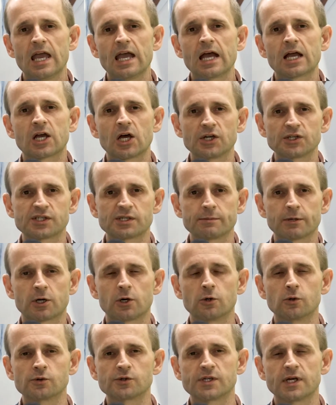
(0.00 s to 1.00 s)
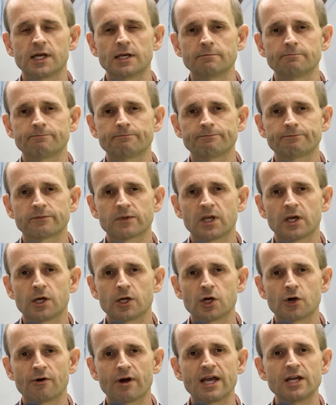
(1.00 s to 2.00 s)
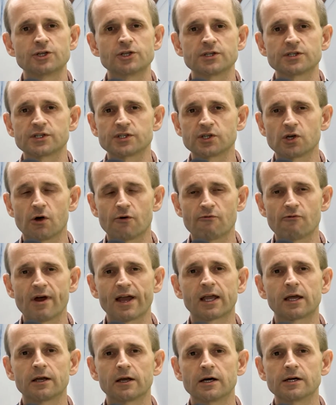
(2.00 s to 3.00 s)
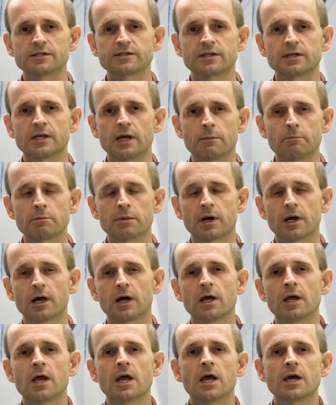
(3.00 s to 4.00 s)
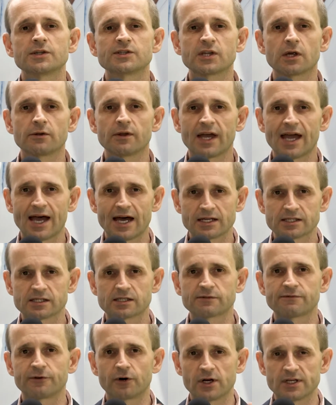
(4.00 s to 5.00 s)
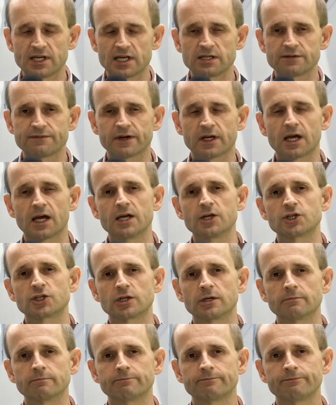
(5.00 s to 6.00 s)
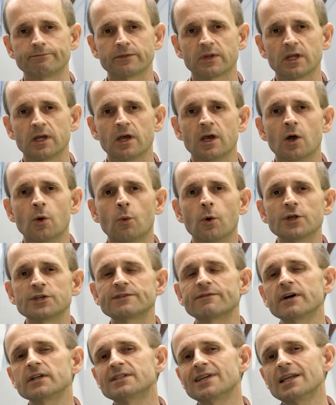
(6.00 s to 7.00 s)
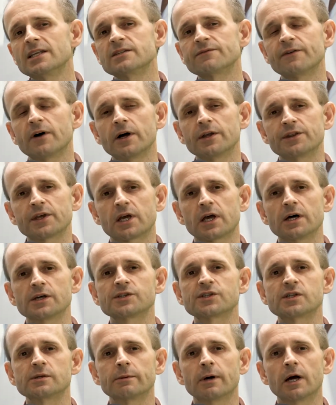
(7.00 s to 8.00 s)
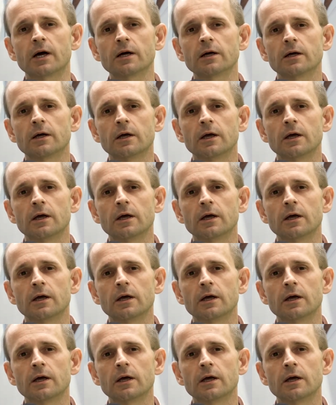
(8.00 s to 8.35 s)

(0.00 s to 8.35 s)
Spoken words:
A customer calls in, your agent does not recognise the number, so they ask for identification. Once you've identified the customer